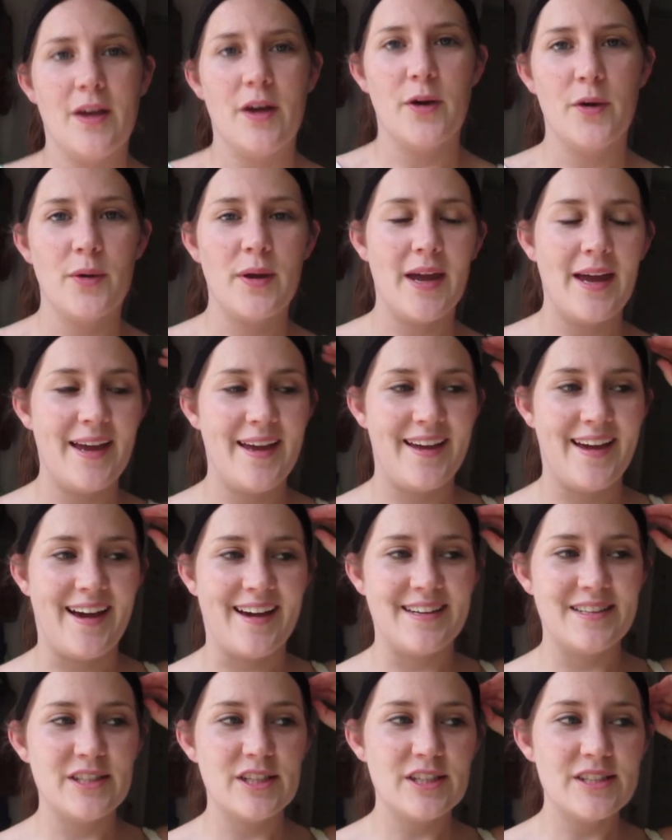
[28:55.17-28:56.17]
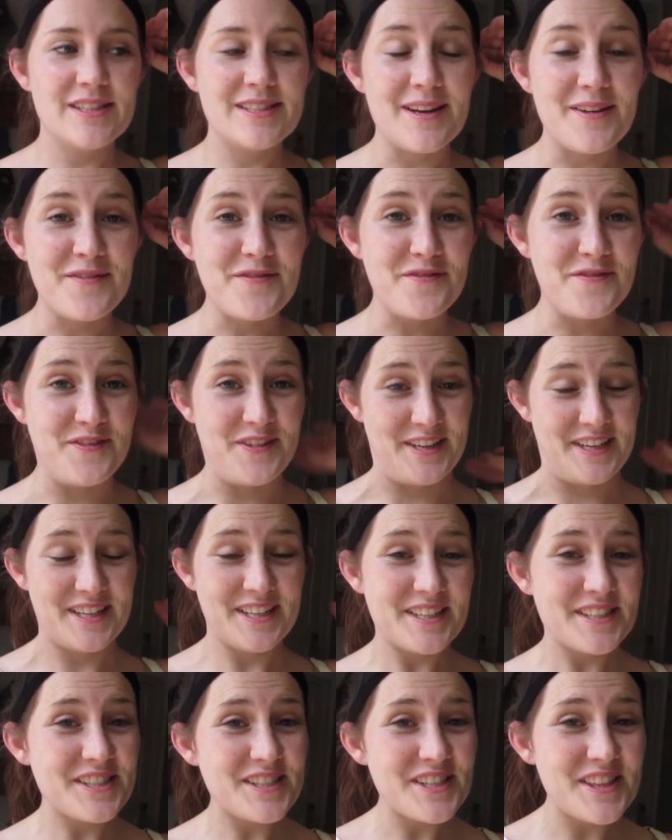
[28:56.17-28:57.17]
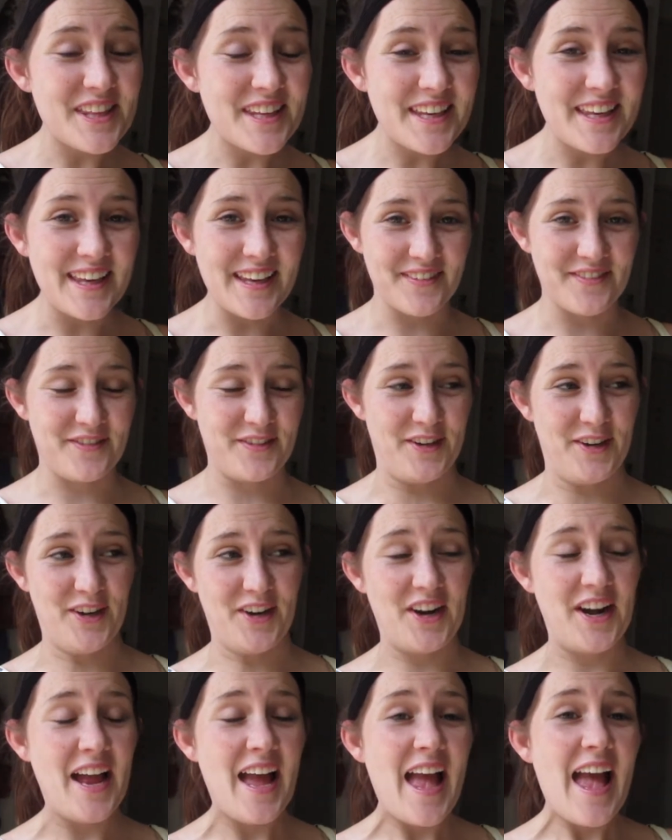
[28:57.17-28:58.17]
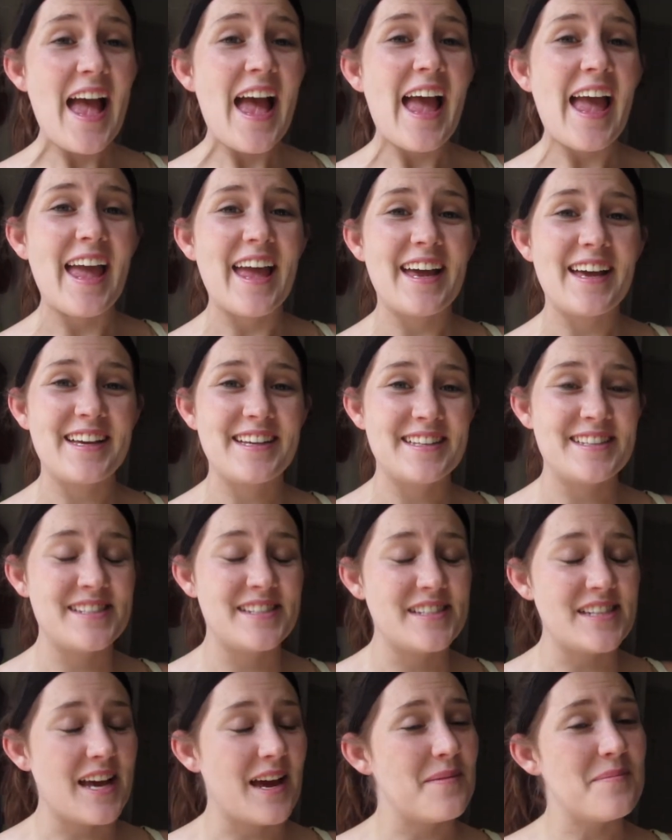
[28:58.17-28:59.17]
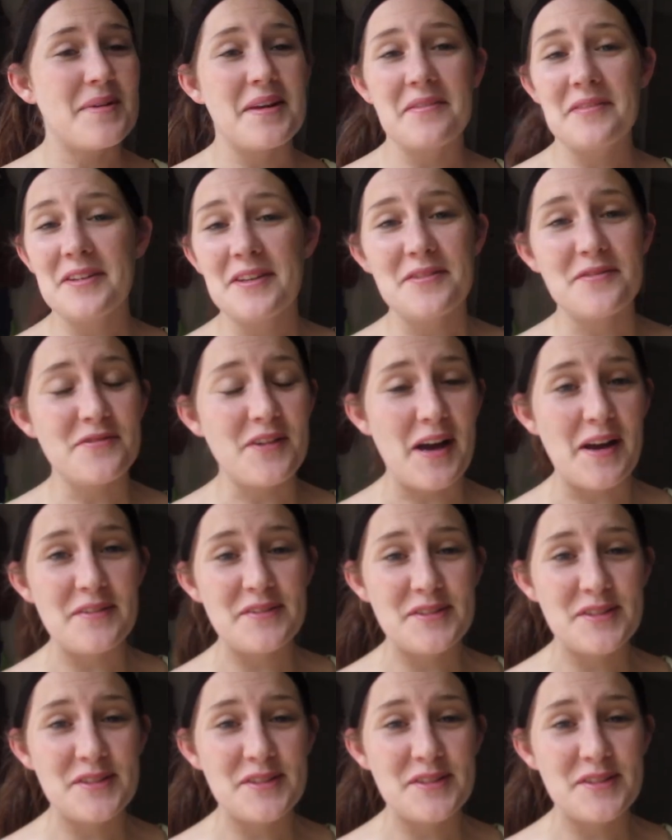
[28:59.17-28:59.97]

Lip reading: Okay, I just finished The Giver, and I'm giving it 5